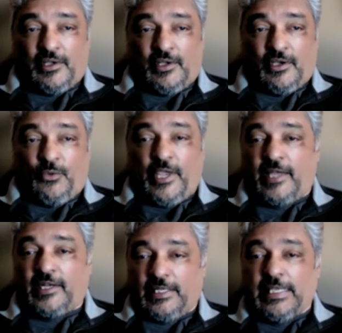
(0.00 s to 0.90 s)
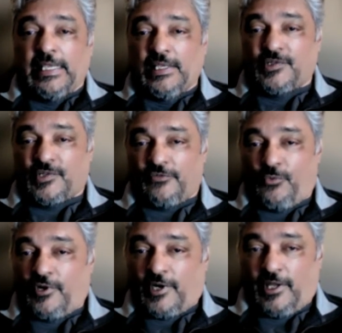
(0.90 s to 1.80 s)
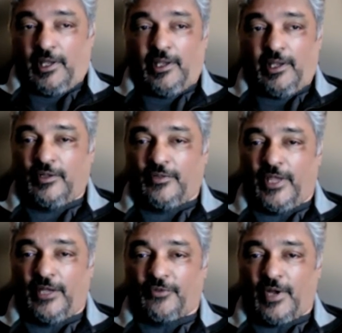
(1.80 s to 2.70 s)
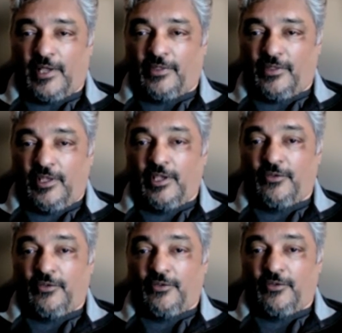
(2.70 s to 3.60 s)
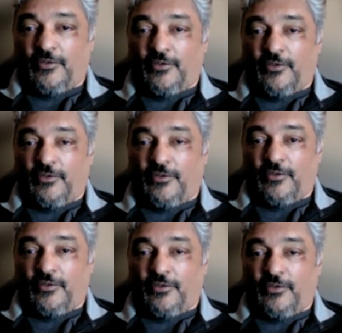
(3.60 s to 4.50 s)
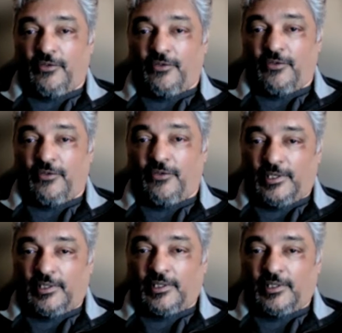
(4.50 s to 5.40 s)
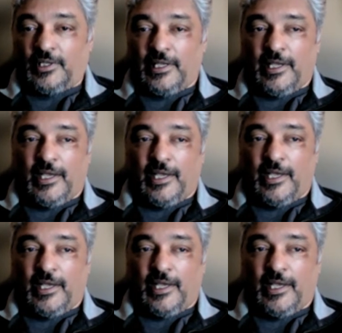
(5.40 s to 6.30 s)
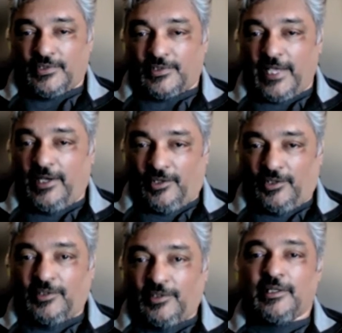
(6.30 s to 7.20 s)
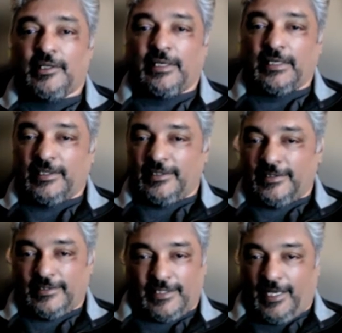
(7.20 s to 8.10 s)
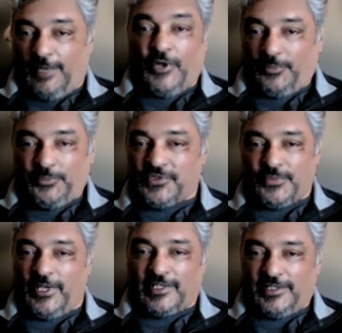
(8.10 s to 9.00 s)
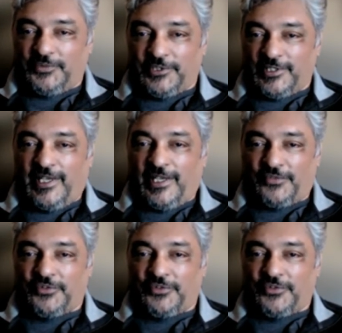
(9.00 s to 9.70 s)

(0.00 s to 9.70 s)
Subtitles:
we had an ease of working that I think felt natural and real. I mean, as you can tell, I'm not Mr. Mehta in real life. You